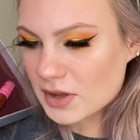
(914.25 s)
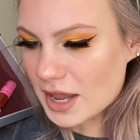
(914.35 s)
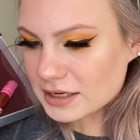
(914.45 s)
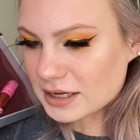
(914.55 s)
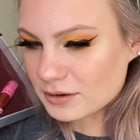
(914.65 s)

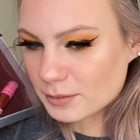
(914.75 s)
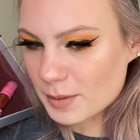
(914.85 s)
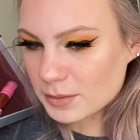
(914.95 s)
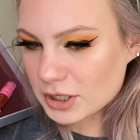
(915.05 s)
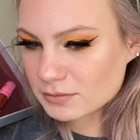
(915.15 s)
I can't
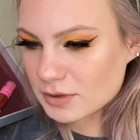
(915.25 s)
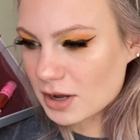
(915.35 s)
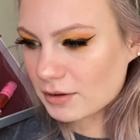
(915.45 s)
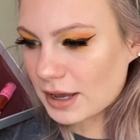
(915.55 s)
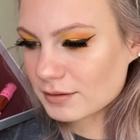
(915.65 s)
remember.
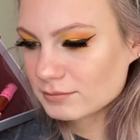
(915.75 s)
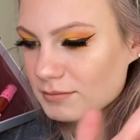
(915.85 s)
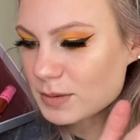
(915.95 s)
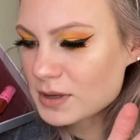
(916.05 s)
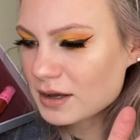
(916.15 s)
Okay,
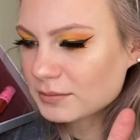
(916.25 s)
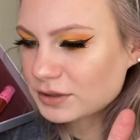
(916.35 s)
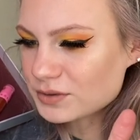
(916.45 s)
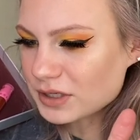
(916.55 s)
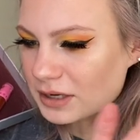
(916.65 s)
maybe I'm
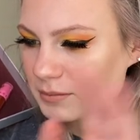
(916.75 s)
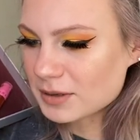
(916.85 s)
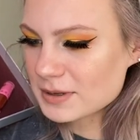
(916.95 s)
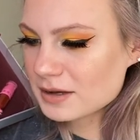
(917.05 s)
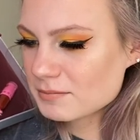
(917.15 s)
losing it.
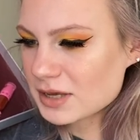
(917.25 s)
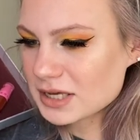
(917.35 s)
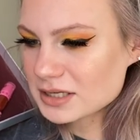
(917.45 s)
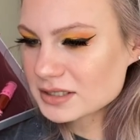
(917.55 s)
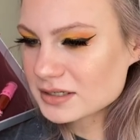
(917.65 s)
Maybe I'm
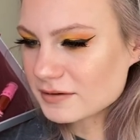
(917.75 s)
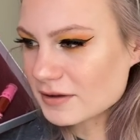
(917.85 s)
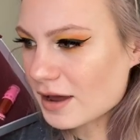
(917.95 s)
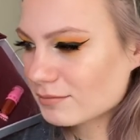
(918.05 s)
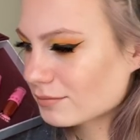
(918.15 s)
making stuff
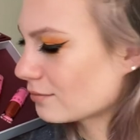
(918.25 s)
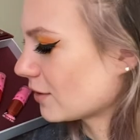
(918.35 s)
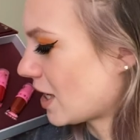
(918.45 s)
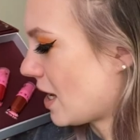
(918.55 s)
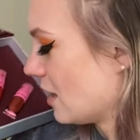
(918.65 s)
up.
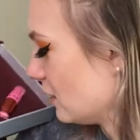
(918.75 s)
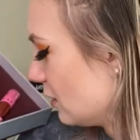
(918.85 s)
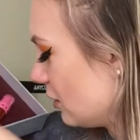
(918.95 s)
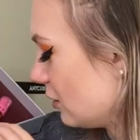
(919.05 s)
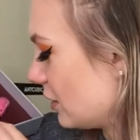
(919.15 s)

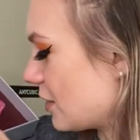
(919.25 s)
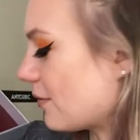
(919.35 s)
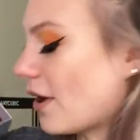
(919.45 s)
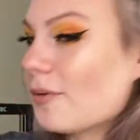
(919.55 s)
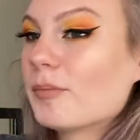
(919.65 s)
Literally don't
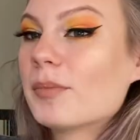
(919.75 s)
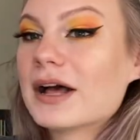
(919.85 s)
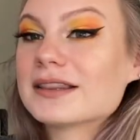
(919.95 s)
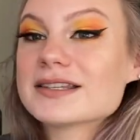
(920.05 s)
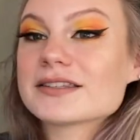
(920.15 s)
know,
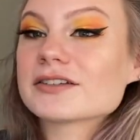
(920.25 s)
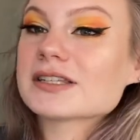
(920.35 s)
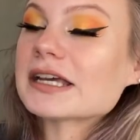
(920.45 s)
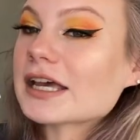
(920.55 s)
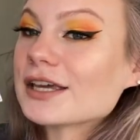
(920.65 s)
but this looks
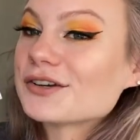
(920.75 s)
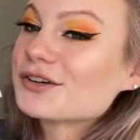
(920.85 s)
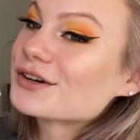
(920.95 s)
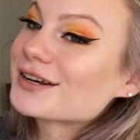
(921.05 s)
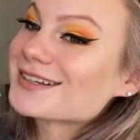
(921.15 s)
like a
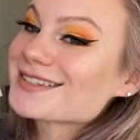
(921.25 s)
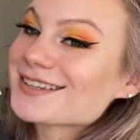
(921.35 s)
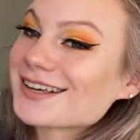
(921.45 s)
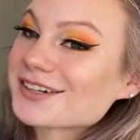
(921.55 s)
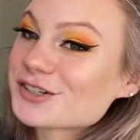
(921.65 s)
good
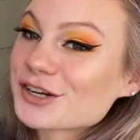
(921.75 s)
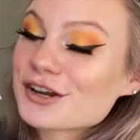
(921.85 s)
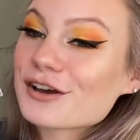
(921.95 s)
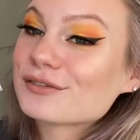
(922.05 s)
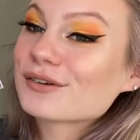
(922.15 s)
selection
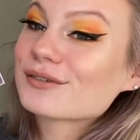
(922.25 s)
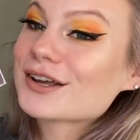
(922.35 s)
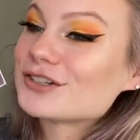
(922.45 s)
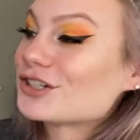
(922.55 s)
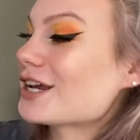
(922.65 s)
of
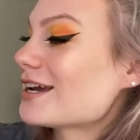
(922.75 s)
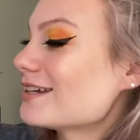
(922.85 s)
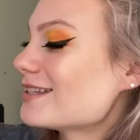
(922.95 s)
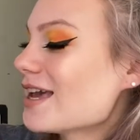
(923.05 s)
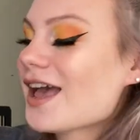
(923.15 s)
red
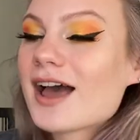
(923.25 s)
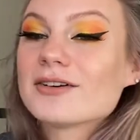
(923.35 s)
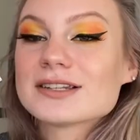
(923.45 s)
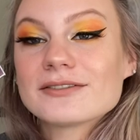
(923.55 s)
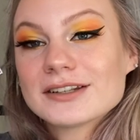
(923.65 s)
shades. I will
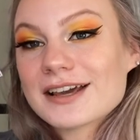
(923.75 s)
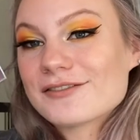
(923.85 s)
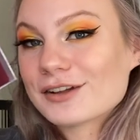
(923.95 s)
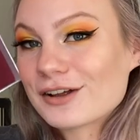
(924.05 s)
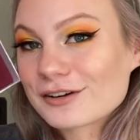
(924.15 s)
definitely have a
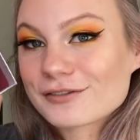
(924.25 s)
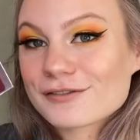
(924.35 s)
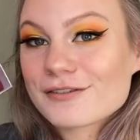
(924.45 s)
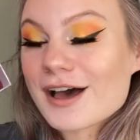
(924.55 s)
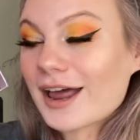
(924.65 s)
lot of
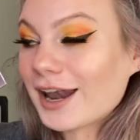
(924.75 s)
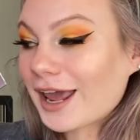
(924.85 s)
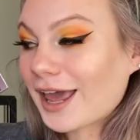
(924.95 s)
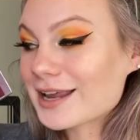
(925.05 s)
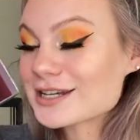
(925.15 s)
fun
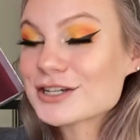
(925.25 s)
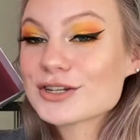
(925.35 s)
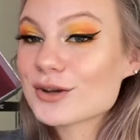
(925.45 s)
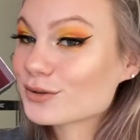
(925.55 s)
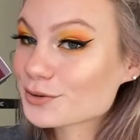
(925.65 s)
and
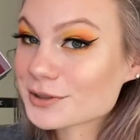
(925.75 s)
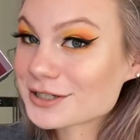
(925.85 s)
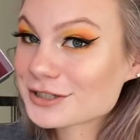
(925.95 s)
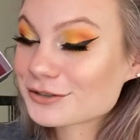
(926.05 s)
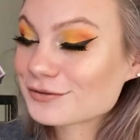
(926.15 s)
no
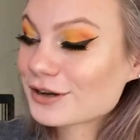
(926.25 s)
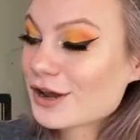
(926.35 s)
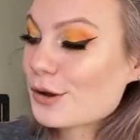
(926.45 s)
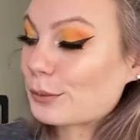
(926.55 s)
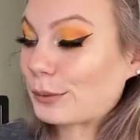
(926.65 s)
shortage of
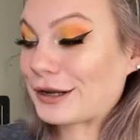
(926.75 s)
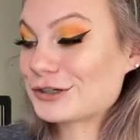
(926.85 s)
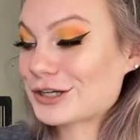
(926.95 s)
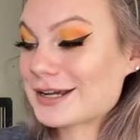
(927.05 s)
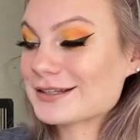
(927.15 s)
red
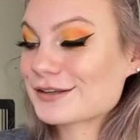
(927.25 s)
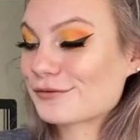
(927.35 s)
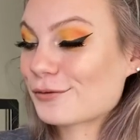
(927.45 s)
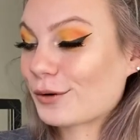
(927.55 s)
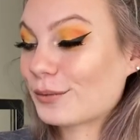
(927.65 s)
shades
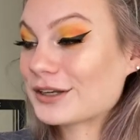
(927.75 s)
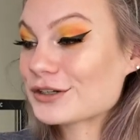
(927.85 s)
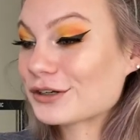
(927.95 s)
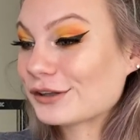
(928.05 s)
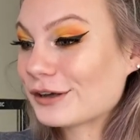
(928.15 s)
for
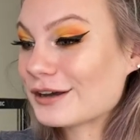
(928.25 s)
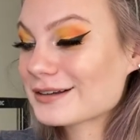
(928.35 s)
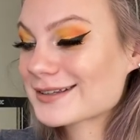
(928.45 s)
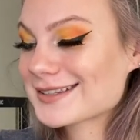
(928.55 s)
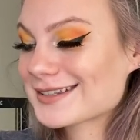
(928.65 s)
winter
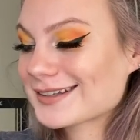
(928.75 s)
looks.